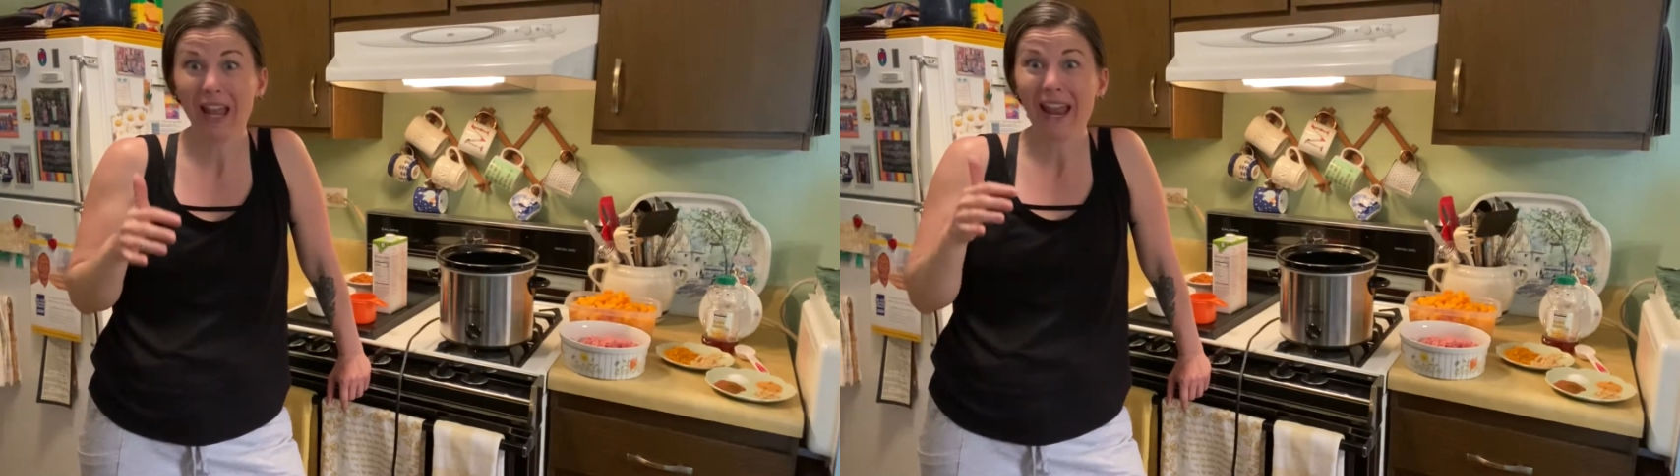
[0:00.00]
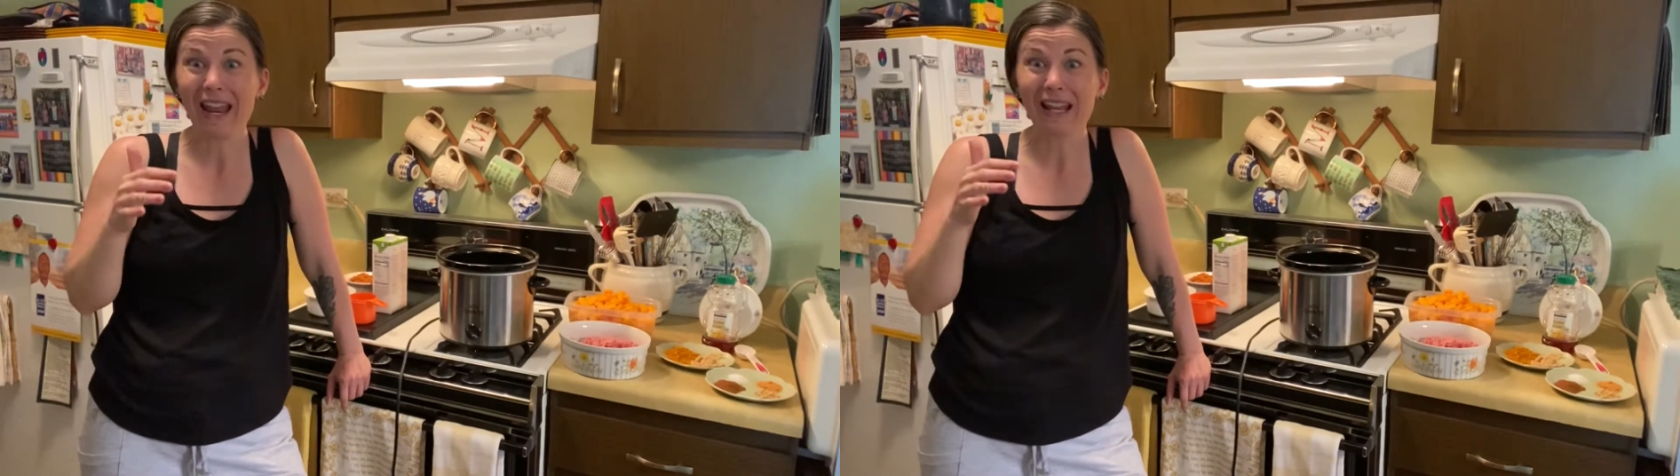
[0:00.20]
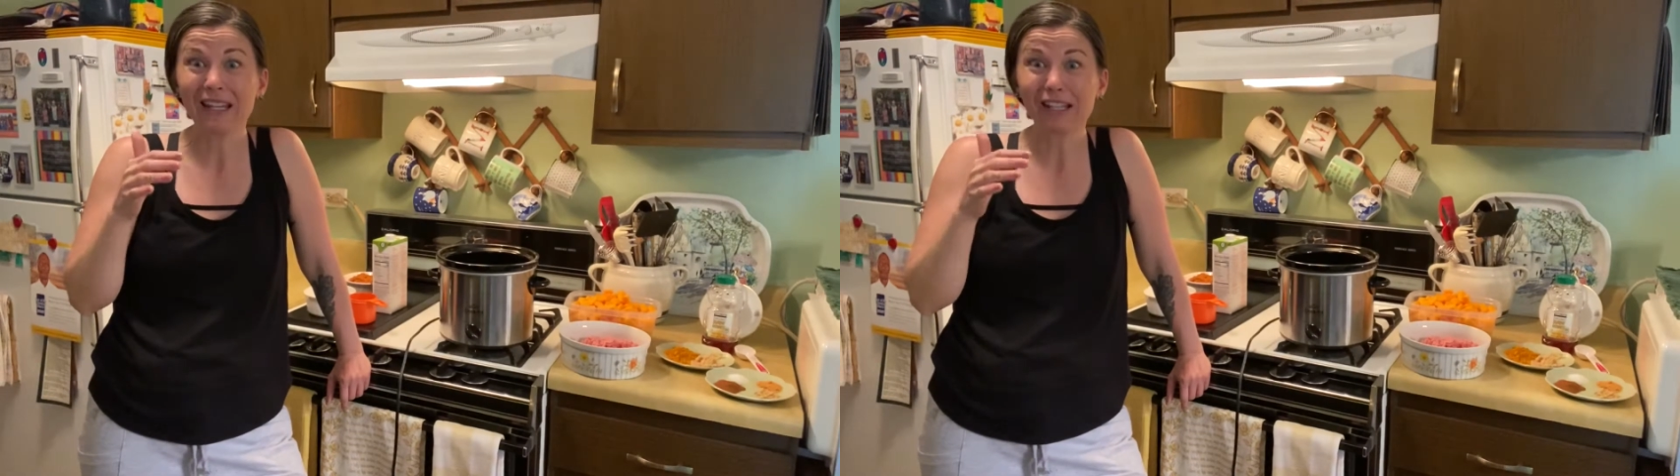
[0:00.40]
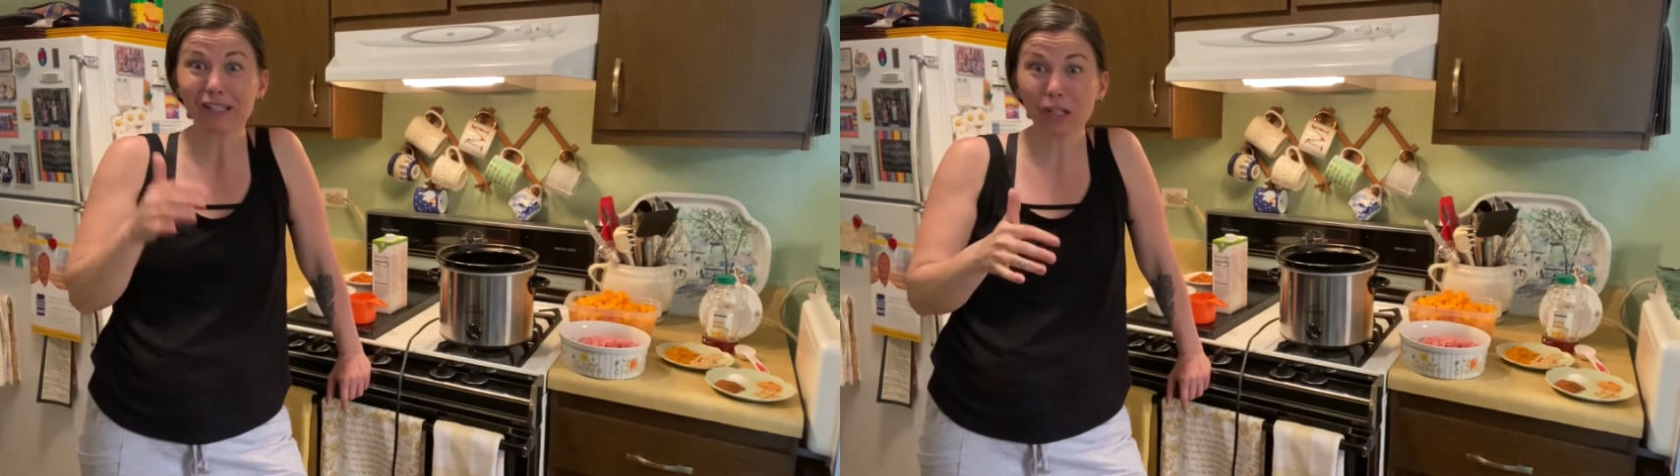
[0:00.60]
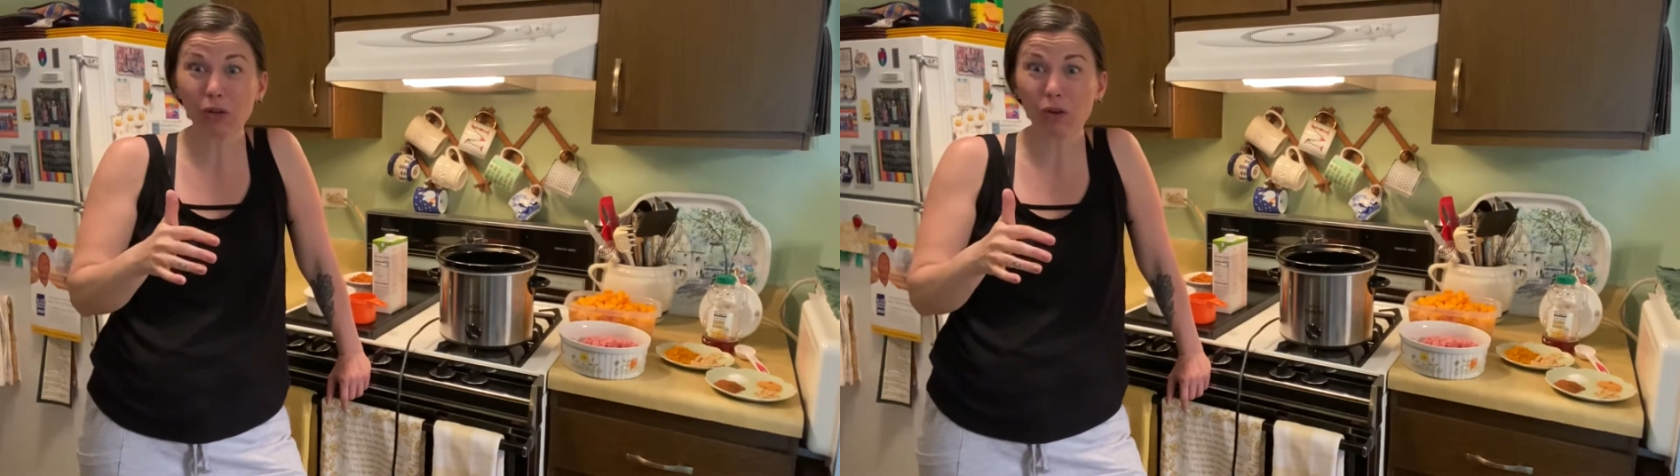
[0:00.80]
And as
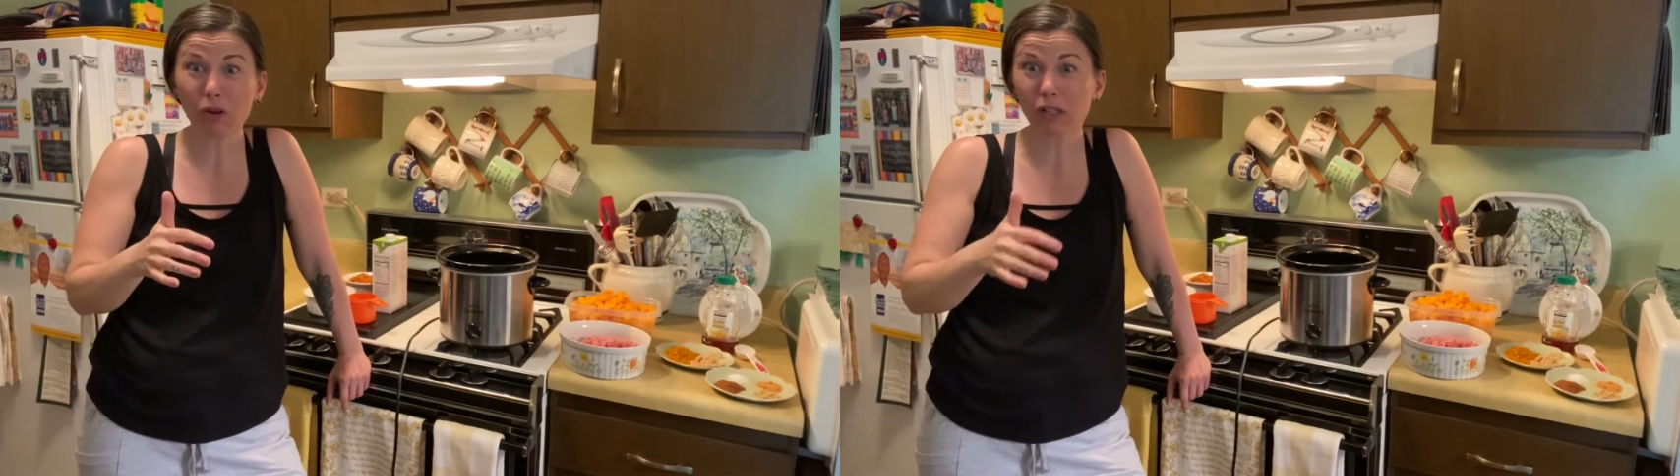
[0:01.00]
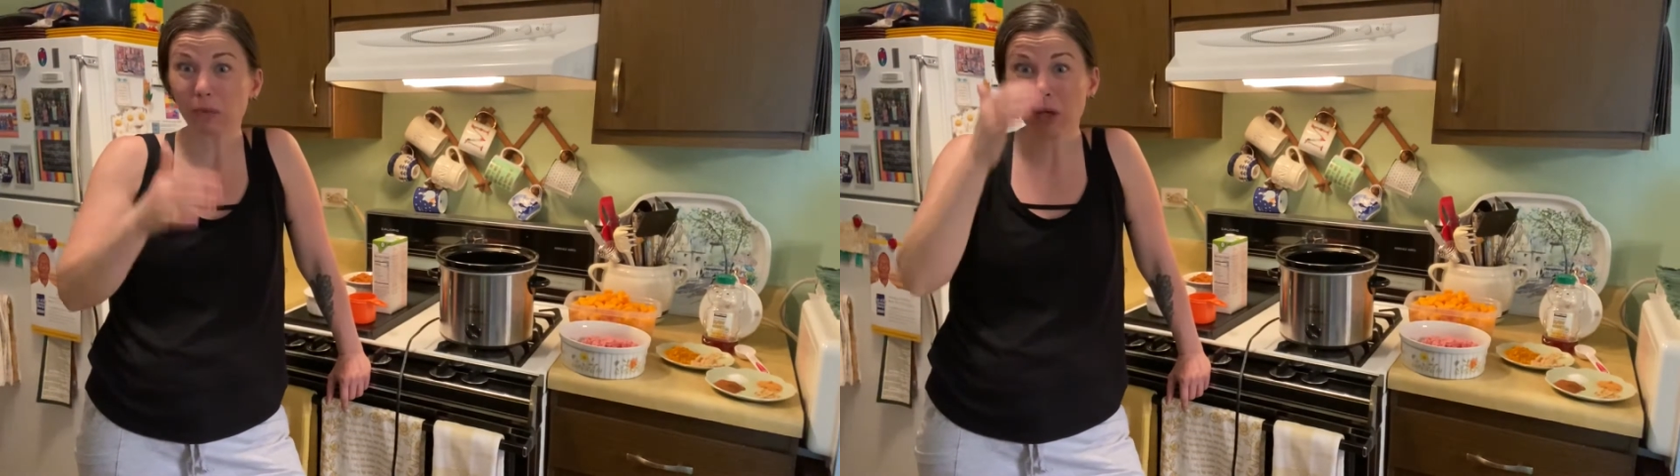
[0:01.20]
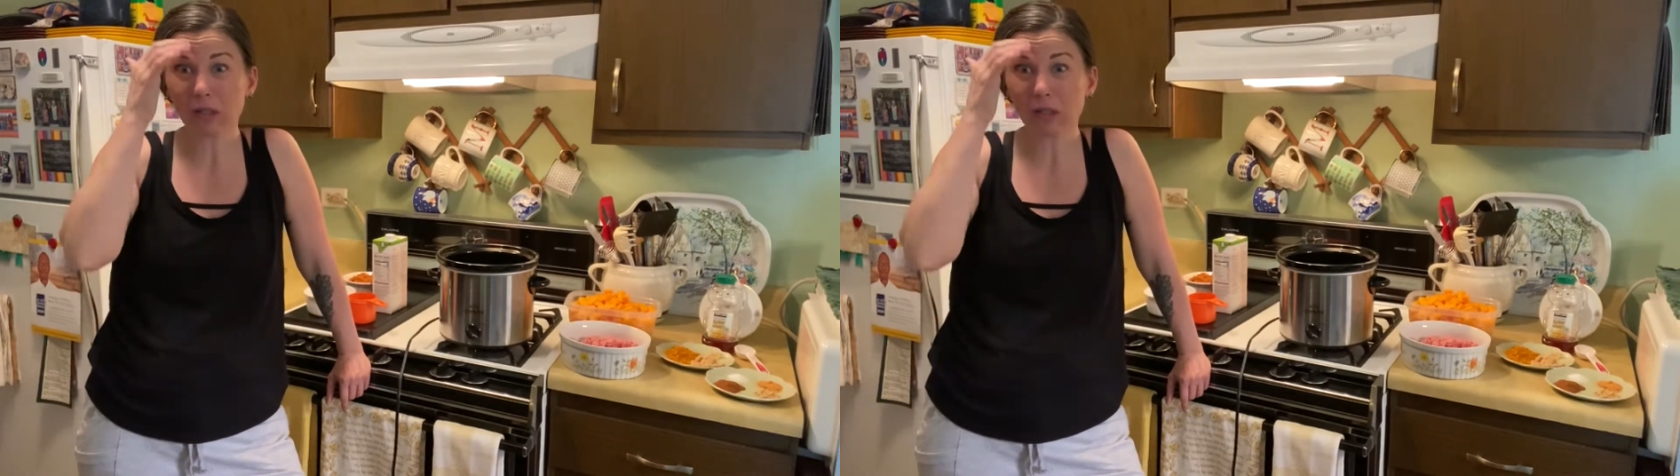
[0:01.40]
single girls, we don't